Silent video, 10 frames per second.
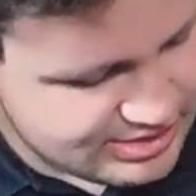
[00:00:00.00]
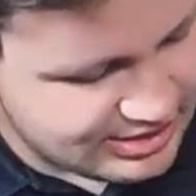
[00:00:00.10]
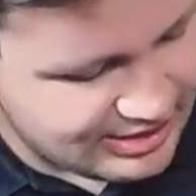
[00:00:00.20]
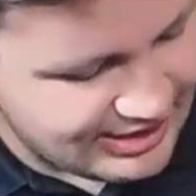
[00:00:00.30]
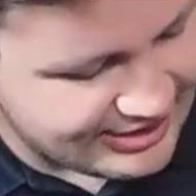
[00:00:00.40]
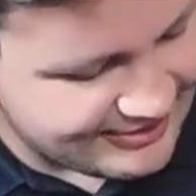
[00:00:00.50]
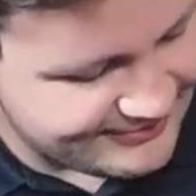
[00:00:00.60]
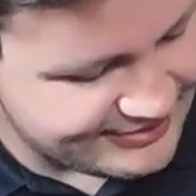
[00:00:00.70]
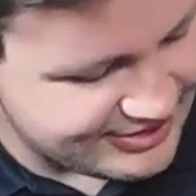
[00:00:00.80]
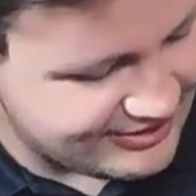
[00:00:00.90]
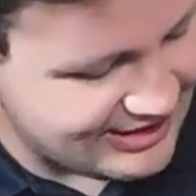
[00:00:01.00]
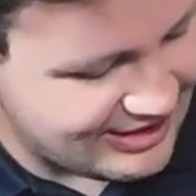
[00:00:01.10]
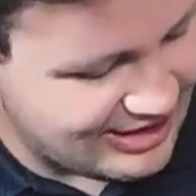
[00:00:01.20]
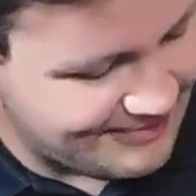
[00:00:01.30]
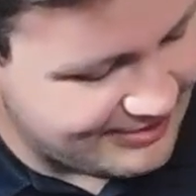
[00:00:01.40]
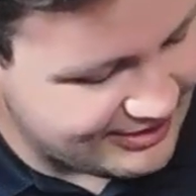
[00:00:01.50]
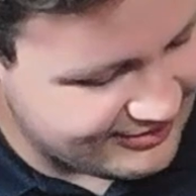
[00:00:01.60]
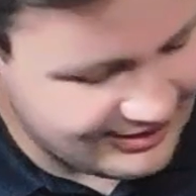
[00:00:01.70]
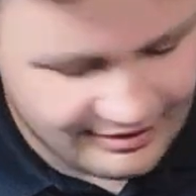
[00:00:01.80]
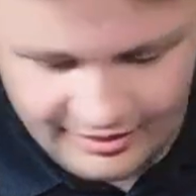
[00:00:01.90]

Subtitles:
so like you turn that up and it's like,